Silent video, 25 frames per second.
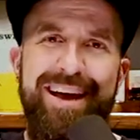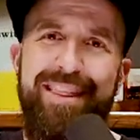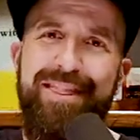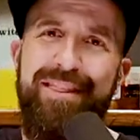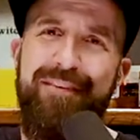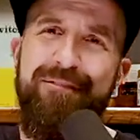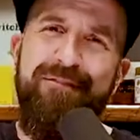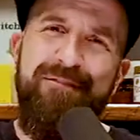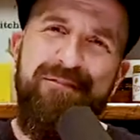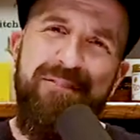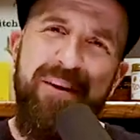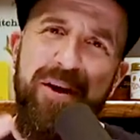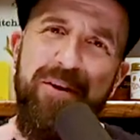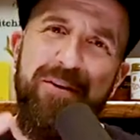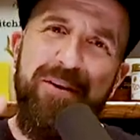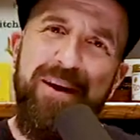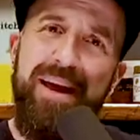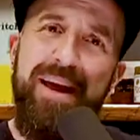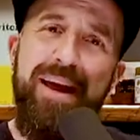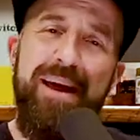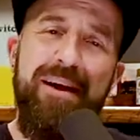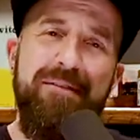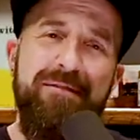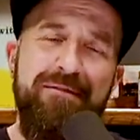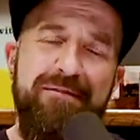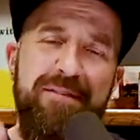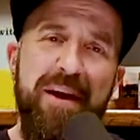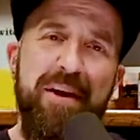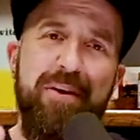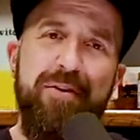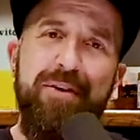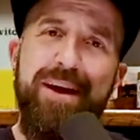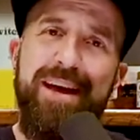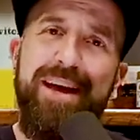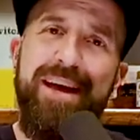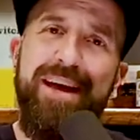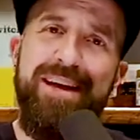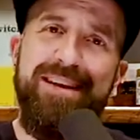the very,
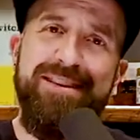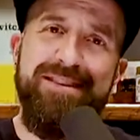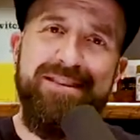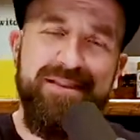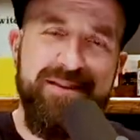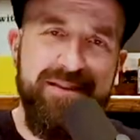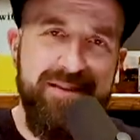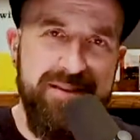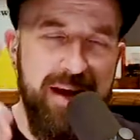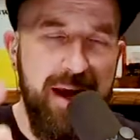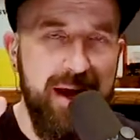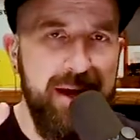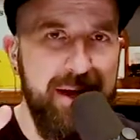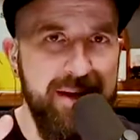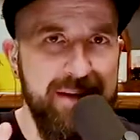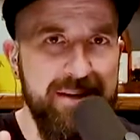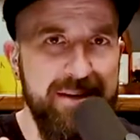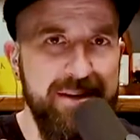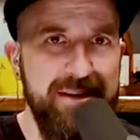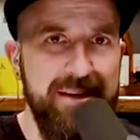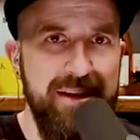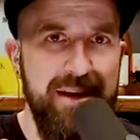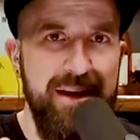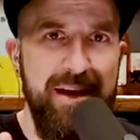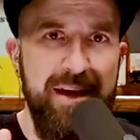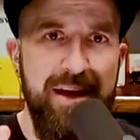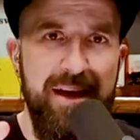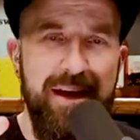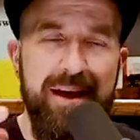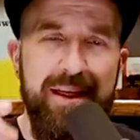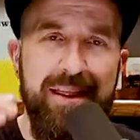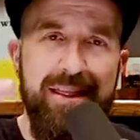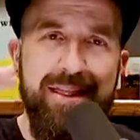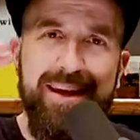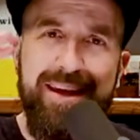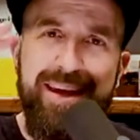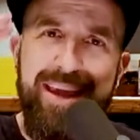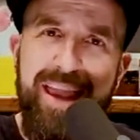very second the